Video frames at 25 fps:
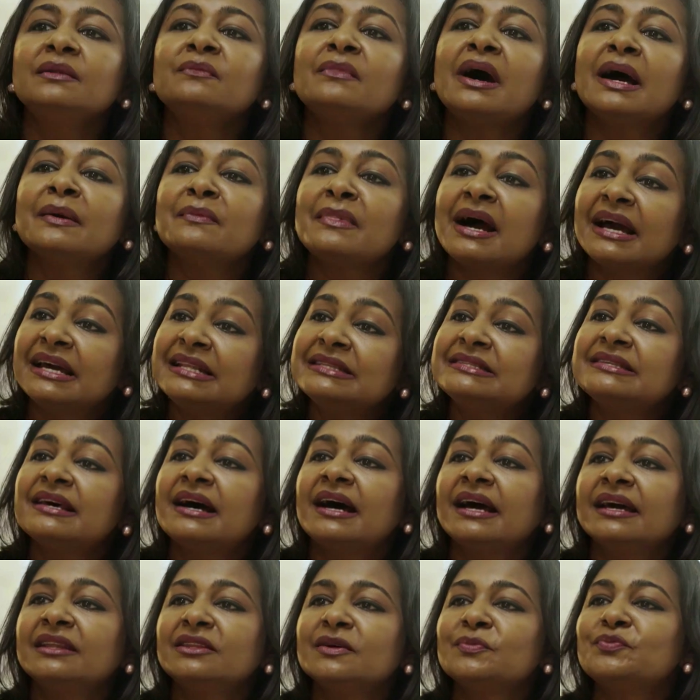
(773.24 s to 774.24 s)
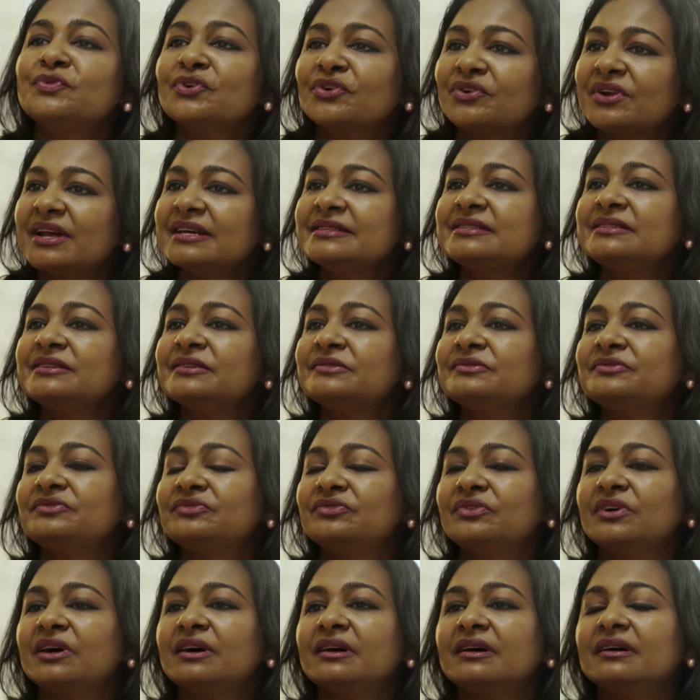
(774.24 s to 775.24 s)
in my mind's eye the
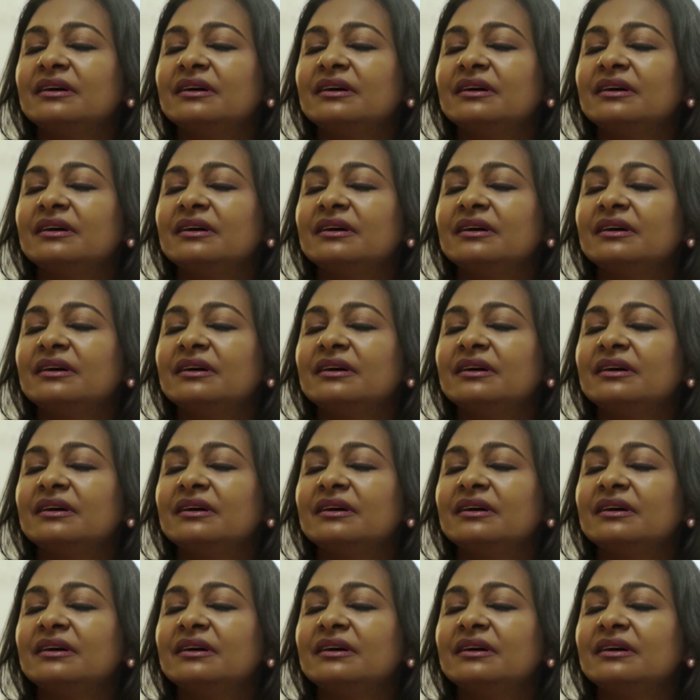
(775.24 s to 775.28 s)
progressive